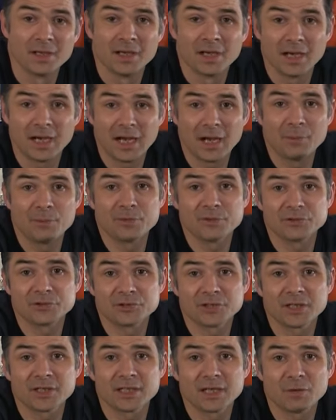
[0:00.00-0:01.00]
and we'll
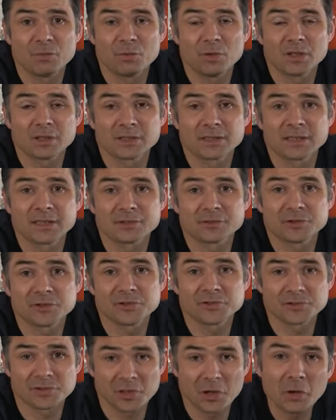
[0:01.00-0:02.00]
share that widely across
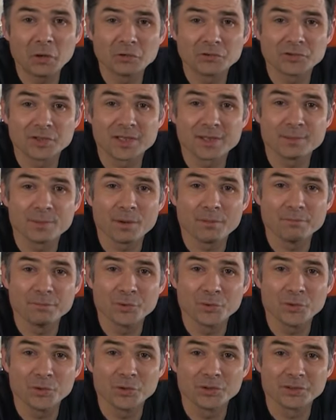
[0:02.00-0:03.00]
the whole team on
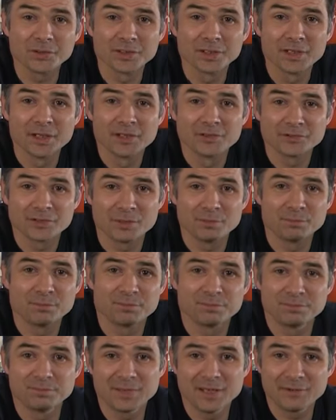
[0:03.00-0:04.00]
board. So
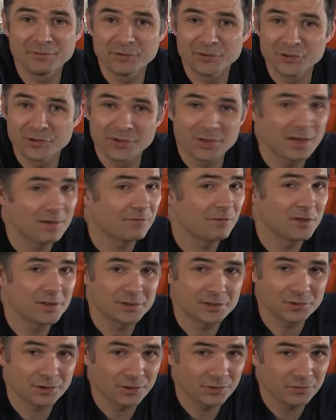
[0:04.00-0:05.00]
if you do have
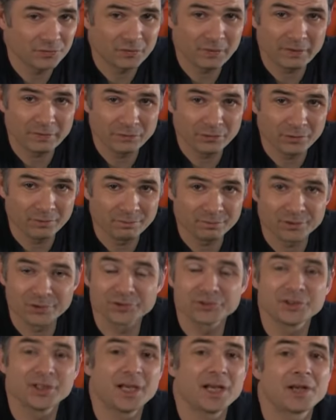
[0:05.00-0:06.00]
photographs for any of your
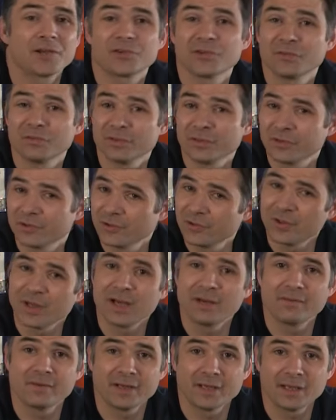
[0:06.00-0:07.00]
projects, if you do
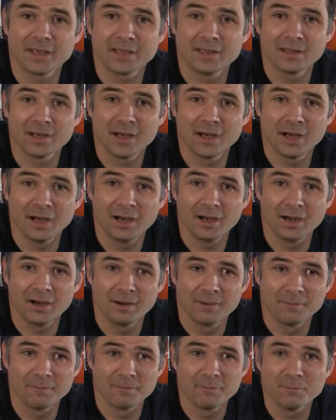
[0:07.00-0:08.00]
have any
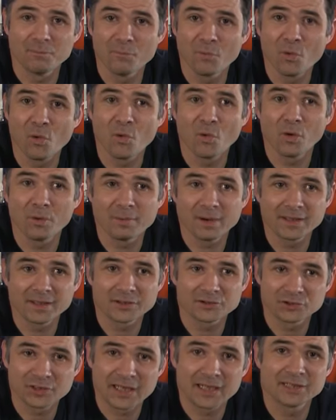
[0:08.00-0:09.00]
more about the
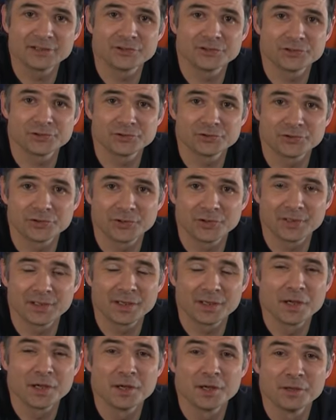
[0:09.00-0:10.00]
challenges you're doing,
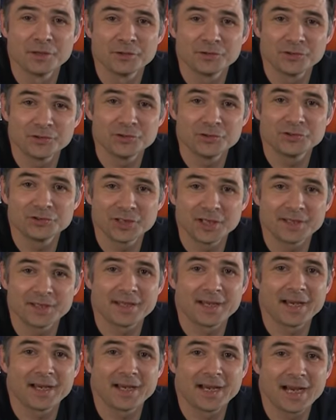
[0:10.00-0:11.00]
do share
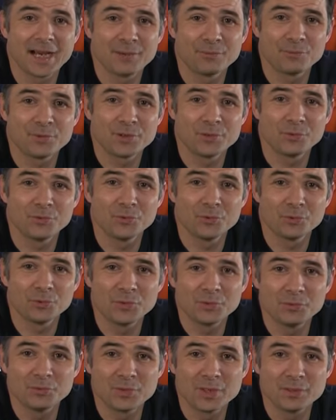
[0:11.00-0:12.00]
that, and we
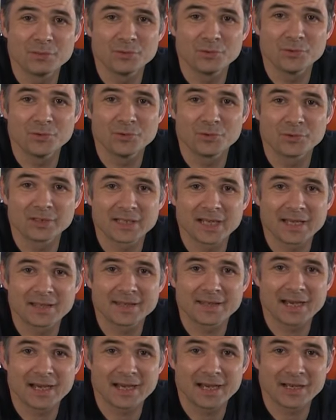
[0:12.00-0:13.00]
will get
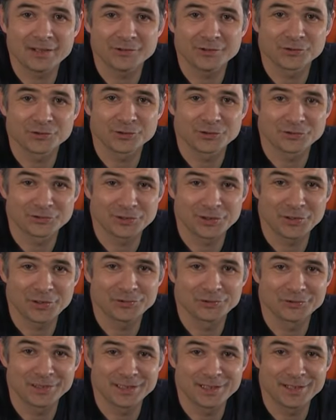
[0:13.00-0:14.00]
that out across the whole
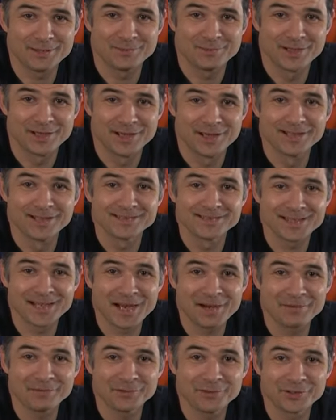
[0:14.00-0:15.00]
team to
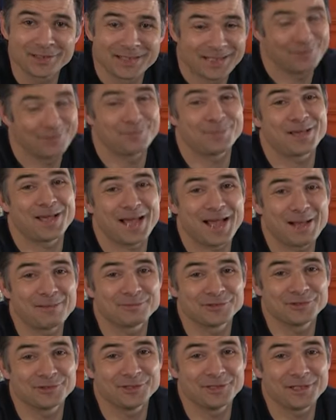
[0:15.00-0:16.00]
have a look. That would be
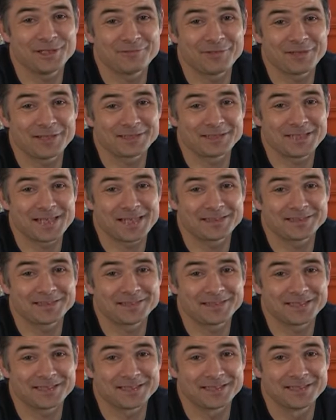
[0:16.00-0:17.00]
absolutely
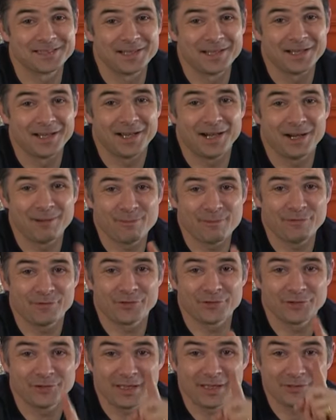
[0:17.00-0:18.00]
fantastic if you can
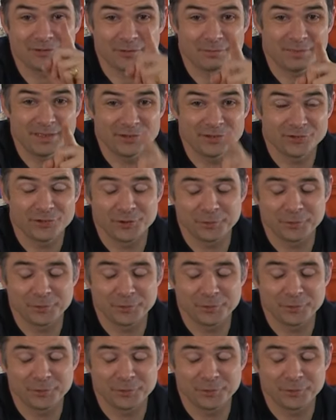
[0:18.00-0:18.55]
do that, so please do.